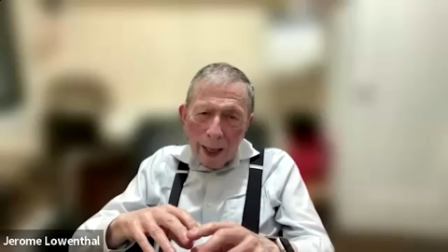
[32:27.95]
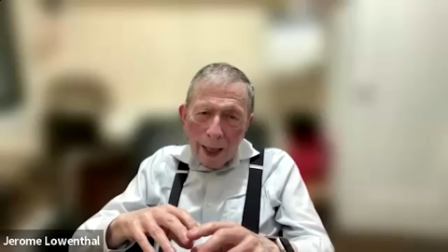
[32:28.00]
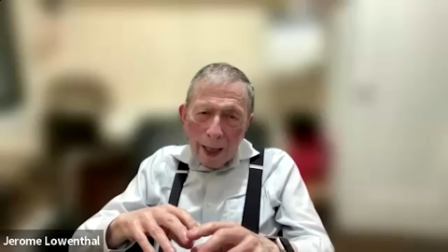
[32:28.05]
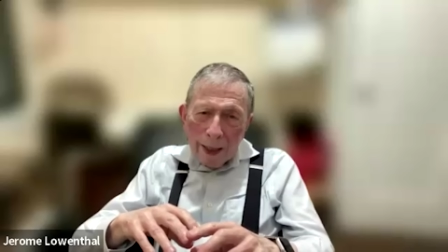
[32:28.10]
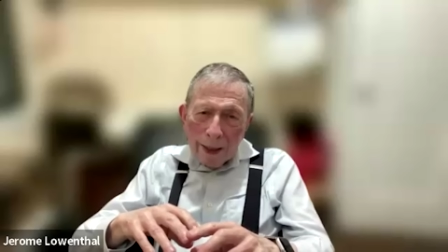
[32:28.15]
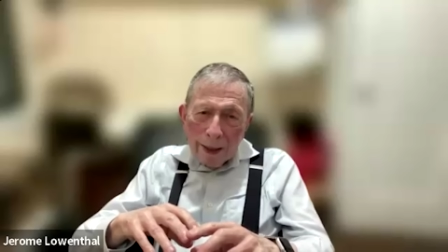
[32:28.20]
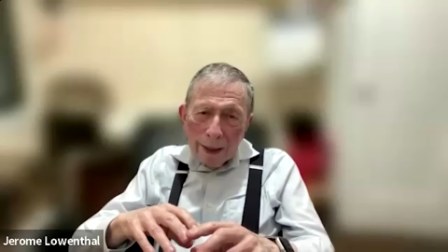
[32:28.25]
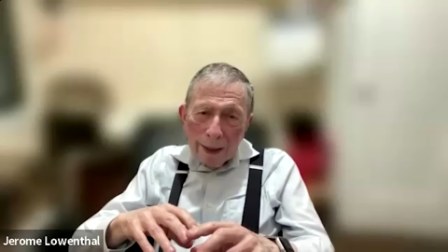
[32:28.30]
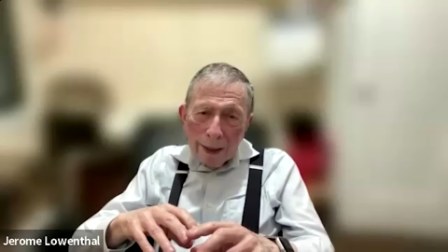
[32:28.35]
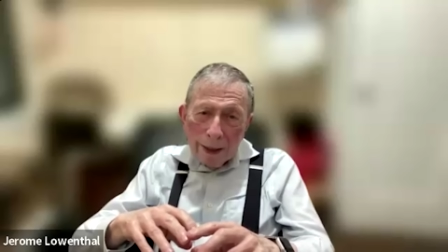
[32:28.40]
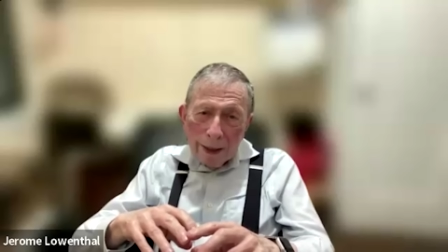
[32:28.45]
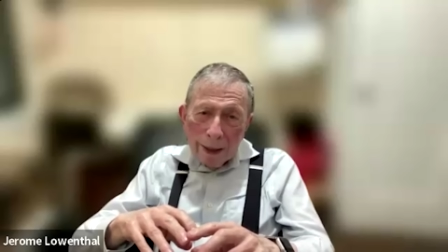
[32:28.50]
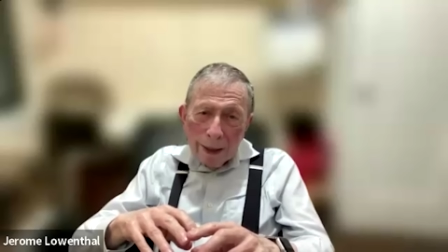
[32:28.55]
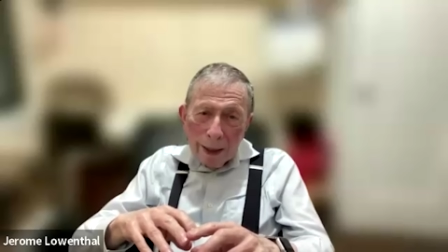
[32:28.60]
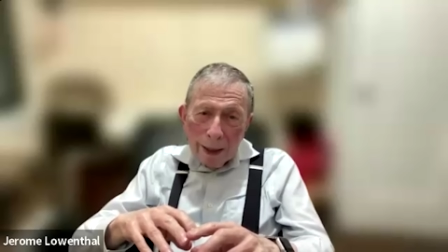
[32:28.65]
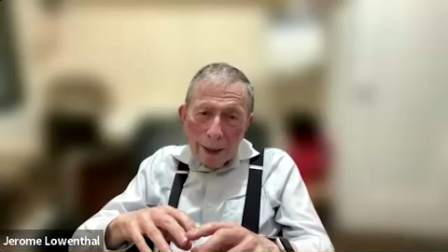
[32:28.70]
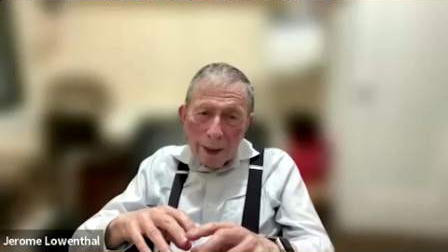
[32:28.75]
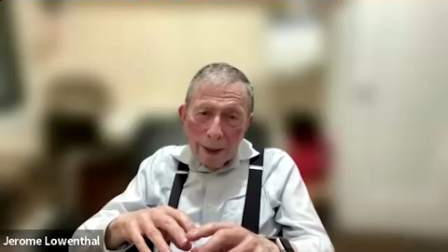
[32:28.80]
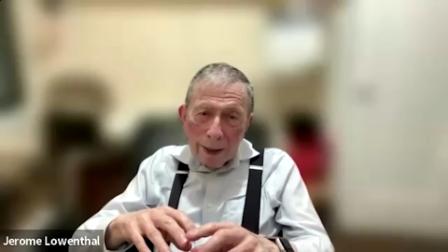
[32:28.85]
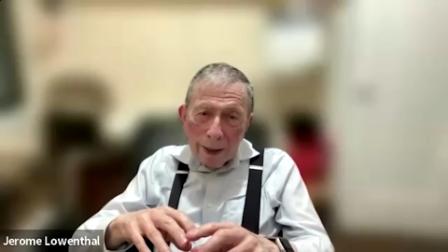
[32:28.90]
And he
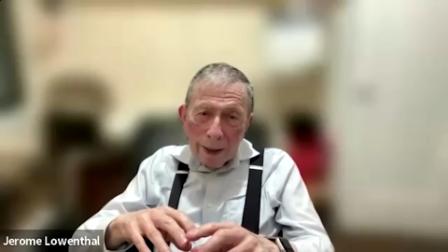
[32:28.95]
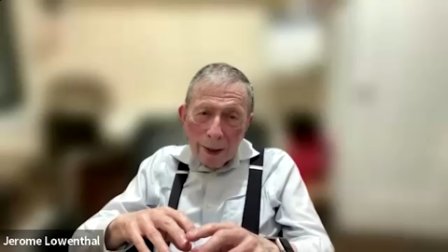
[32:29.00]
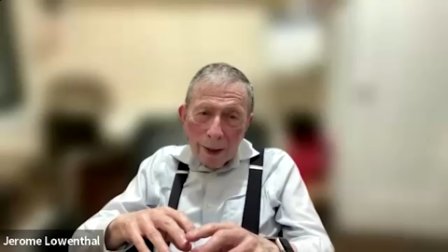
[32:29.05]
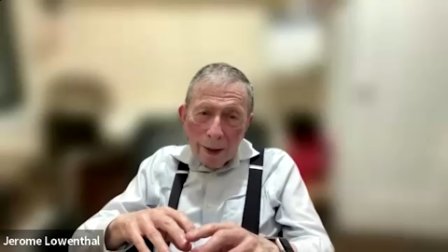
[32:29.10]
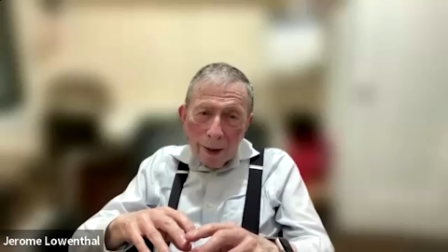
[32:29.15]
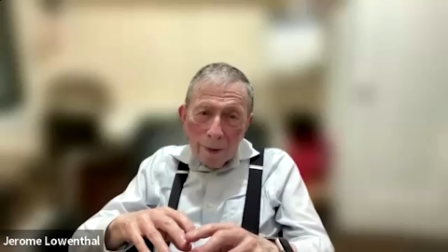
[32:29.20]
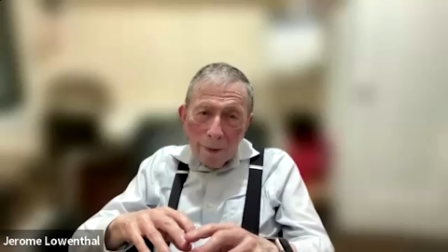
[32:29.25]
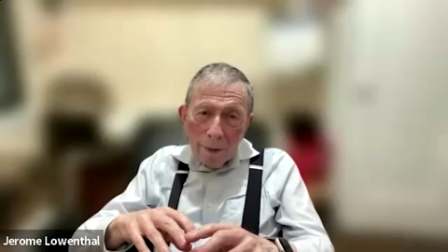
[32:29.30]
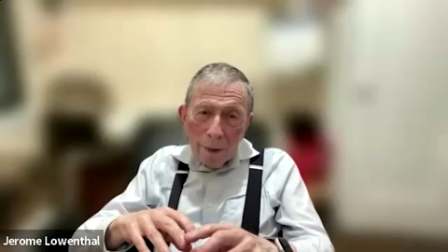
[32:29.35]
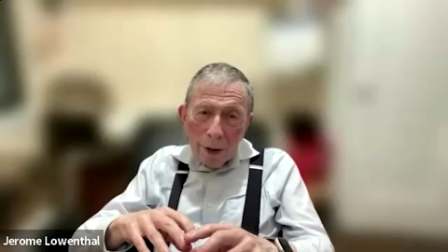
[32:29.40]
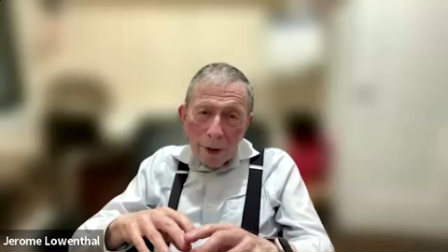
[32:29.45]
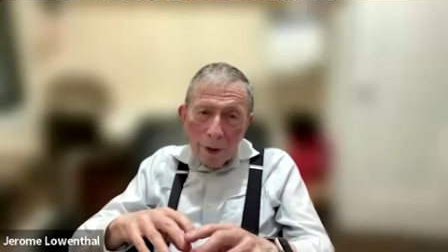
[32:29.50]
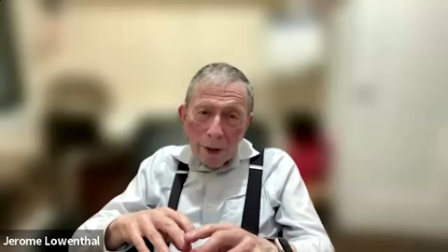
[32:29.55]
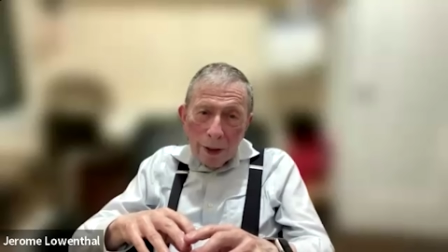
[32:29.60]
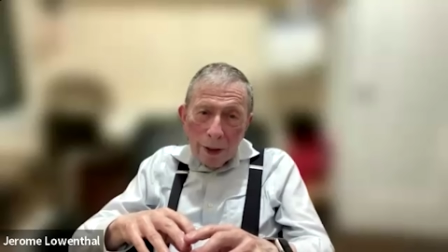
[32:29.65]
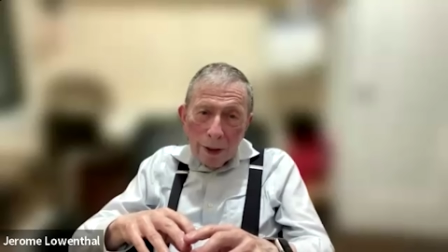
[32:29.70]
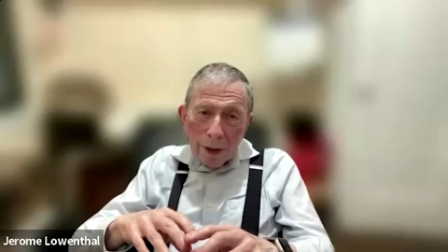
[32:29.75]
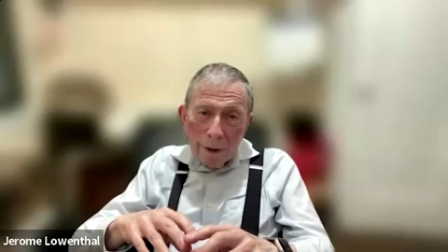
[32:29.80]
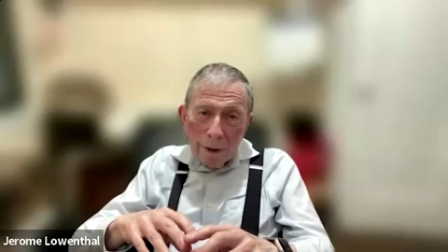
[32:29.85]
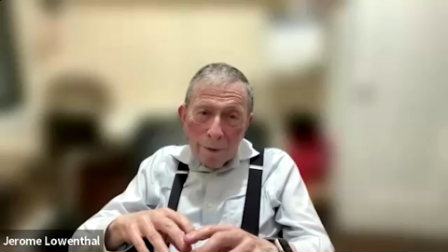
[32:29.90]
said, "Well,
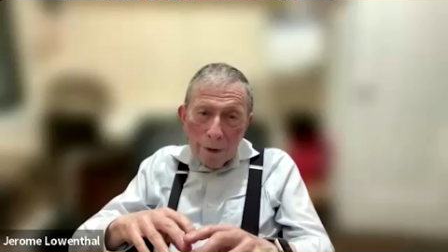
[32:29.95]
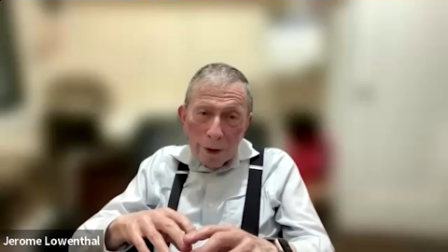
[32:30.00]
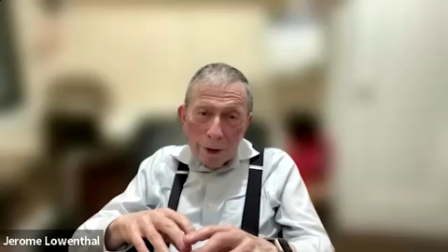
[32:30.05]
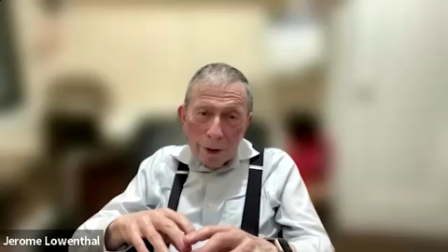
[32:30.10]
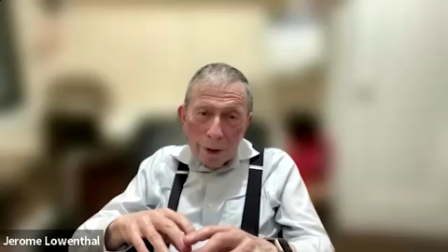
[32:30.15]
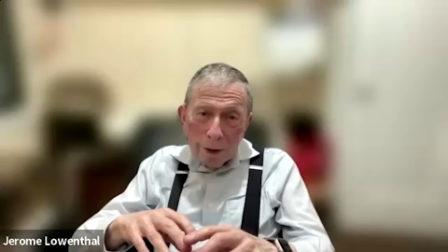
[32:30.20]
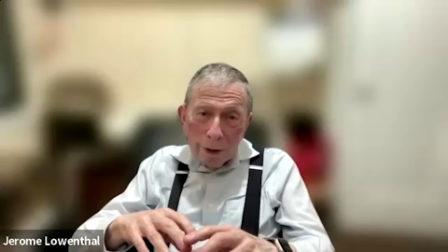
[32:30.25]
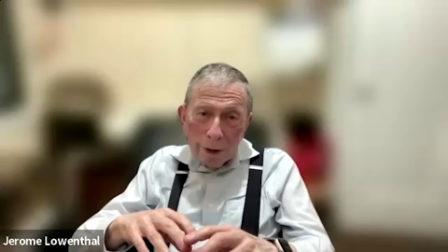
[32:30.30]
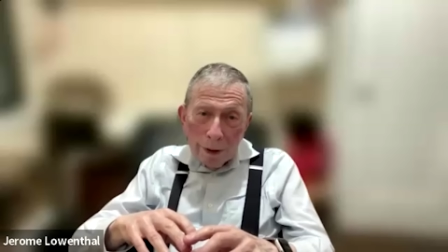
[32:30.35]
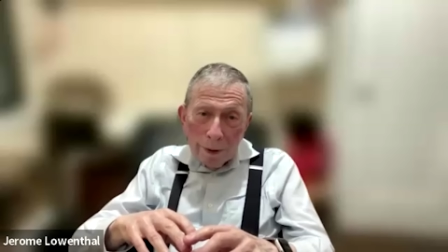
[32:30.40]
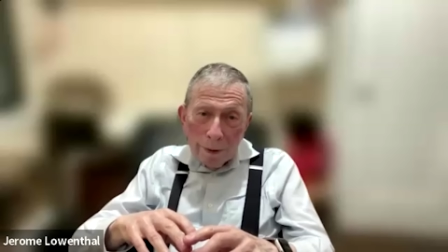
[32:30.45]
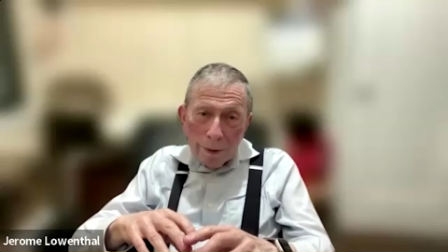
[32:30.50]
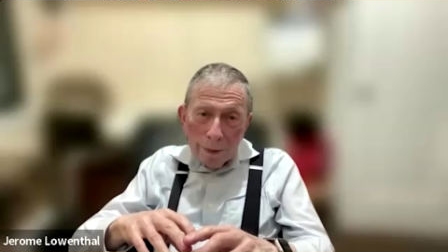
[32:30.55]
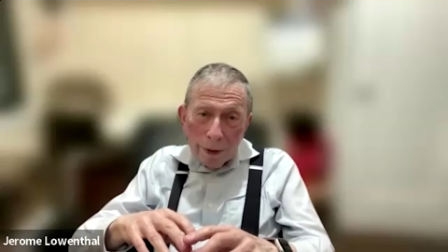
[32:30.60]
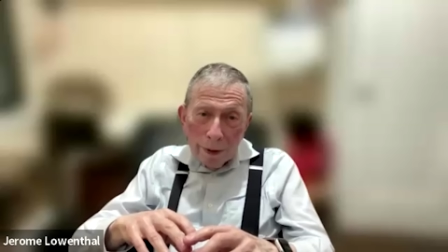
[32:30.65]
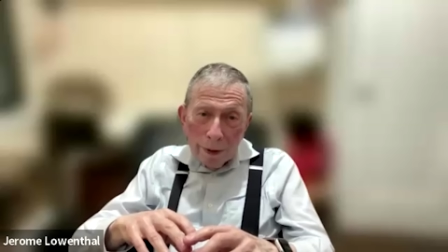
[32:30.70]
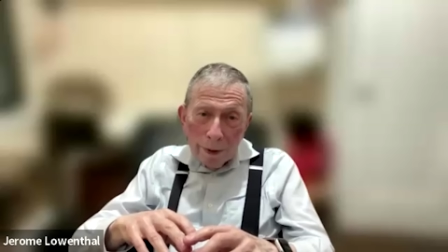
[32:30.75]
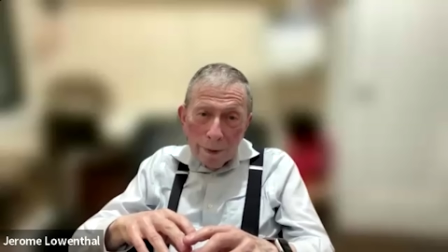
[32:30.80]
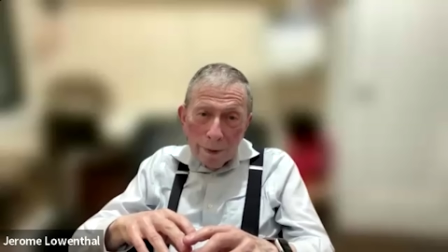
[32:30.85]
then give it to him."